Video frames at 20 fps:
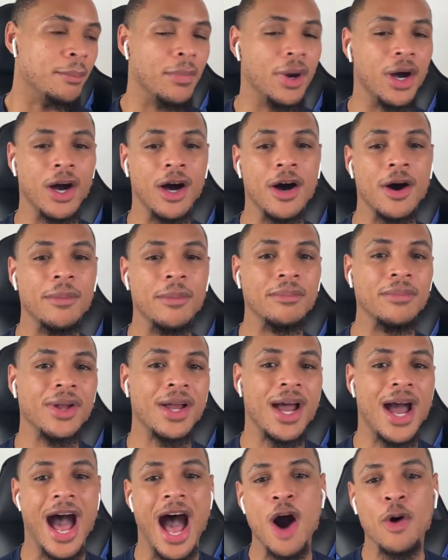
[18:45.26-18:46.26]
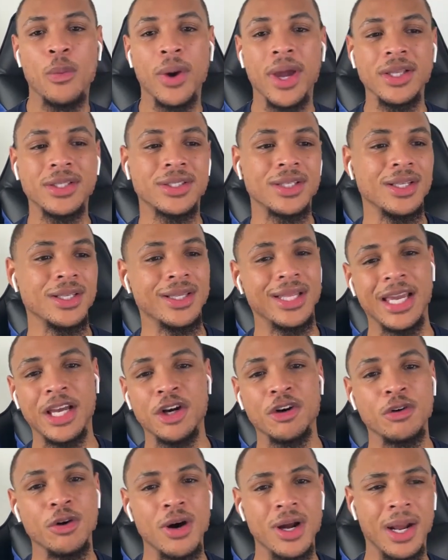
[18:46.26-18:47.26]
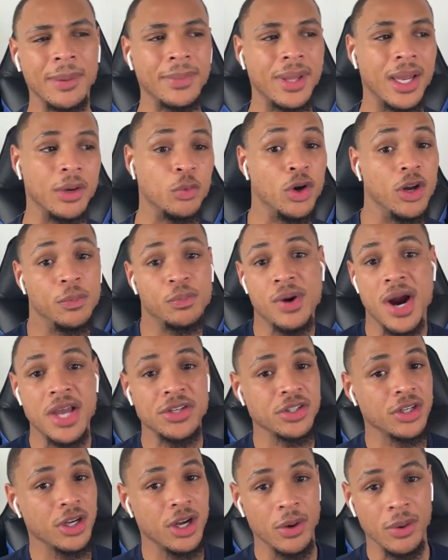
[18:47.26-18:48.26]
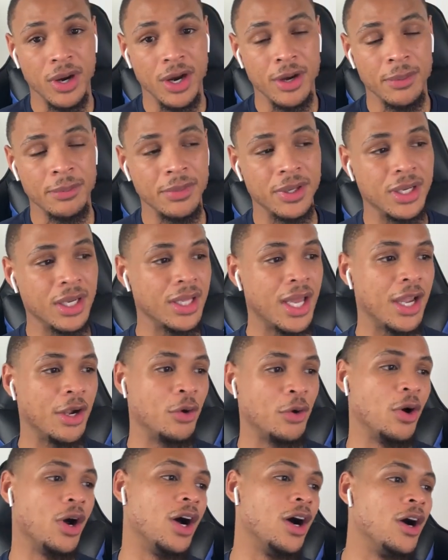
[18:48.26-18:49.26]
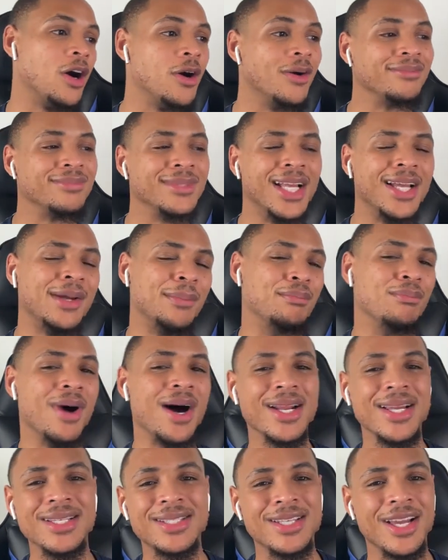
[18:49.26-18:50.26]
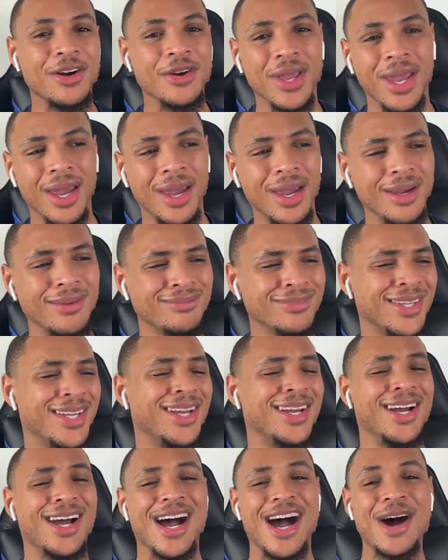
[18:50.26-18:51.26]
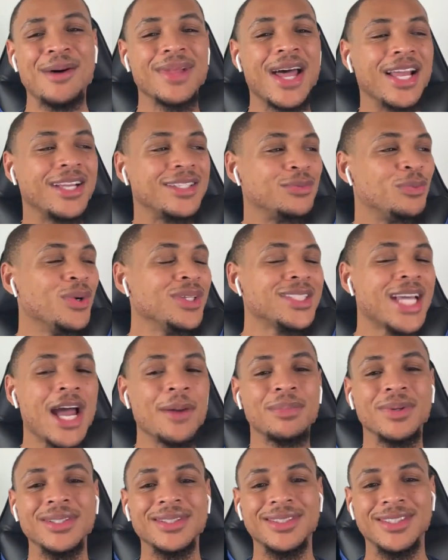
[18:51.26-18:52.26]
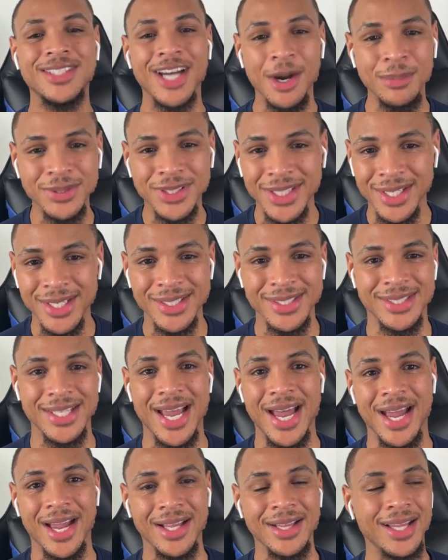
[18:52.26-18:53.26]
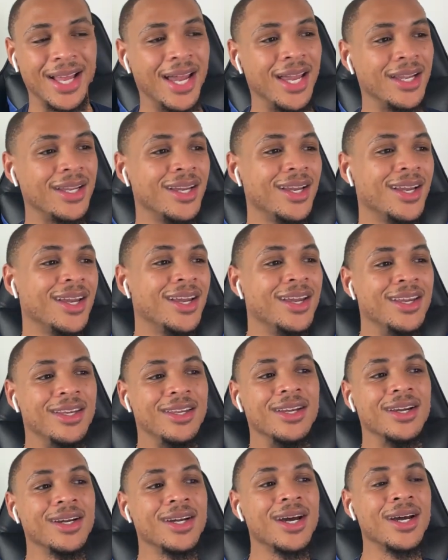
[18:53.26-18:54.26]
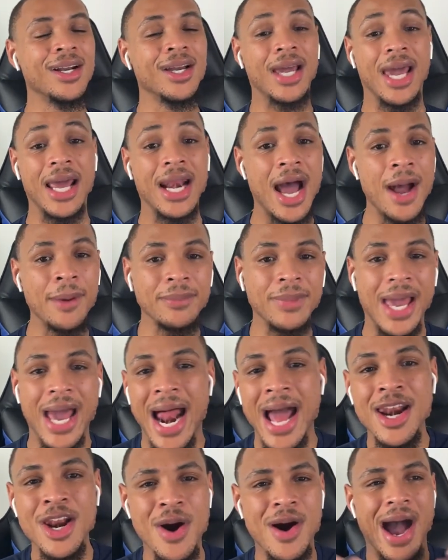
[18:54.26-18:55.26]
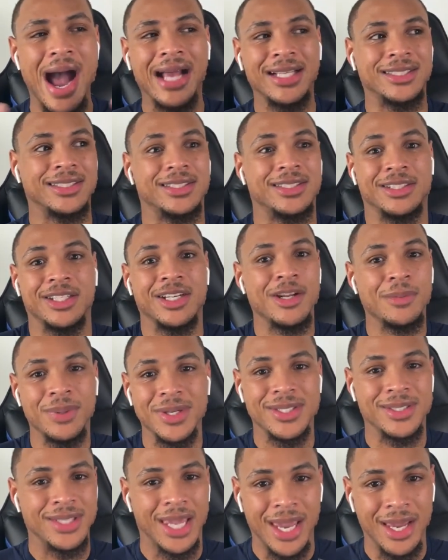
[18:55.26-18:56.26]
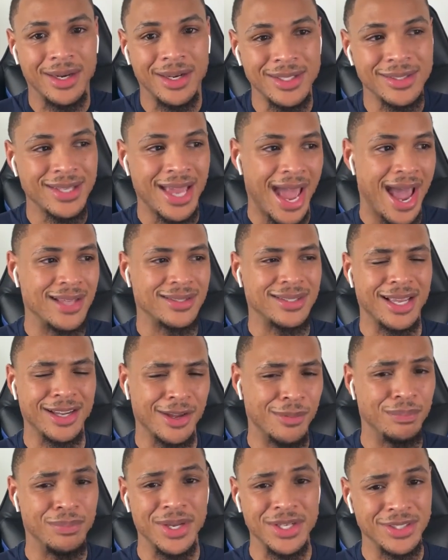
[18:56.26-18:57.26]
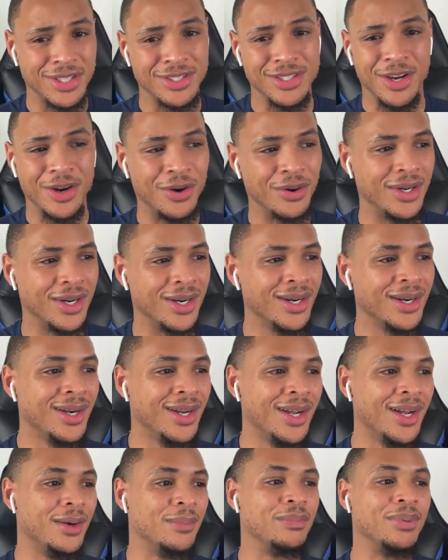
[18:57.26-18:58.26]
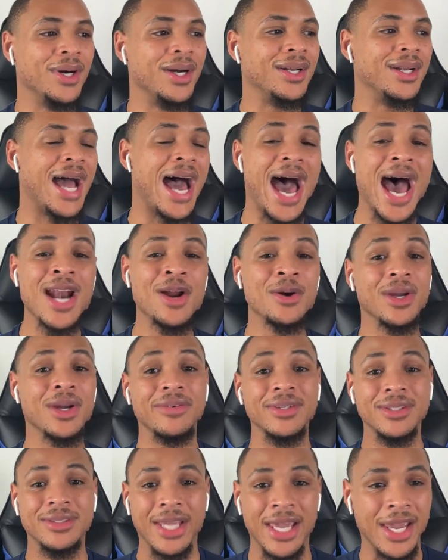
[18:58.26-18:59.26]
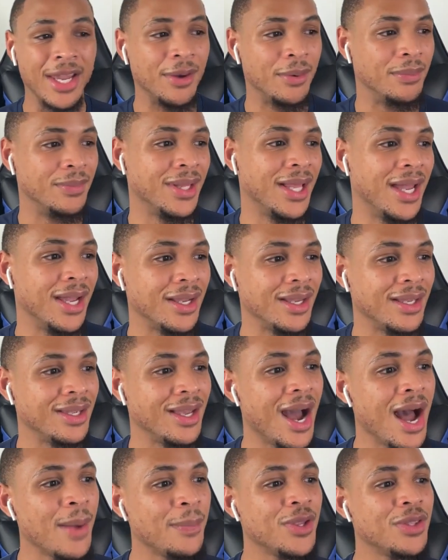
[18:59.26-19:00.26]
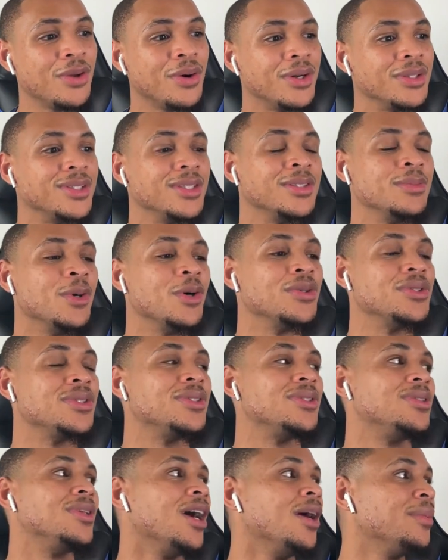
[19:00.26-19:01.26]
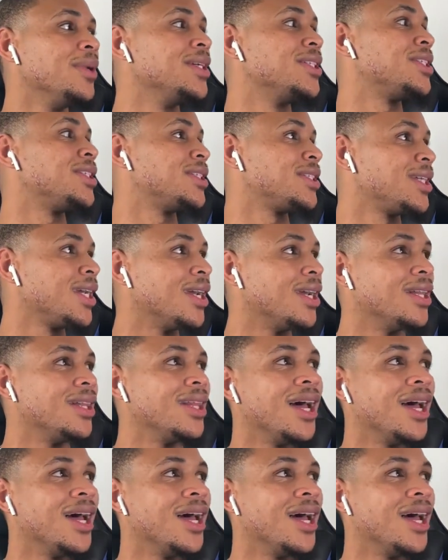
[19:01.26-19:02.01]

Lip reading: I'll wait till later on. I'm like, well, the price is going to go up. And they're like, oh, money is okay. I'm like, what type of dumb shit is that? Like, you're going to, and I know I shouldn't be saying this as like a business owner, but I don't give a damn. Like, y'all be doing the most dumbest shit.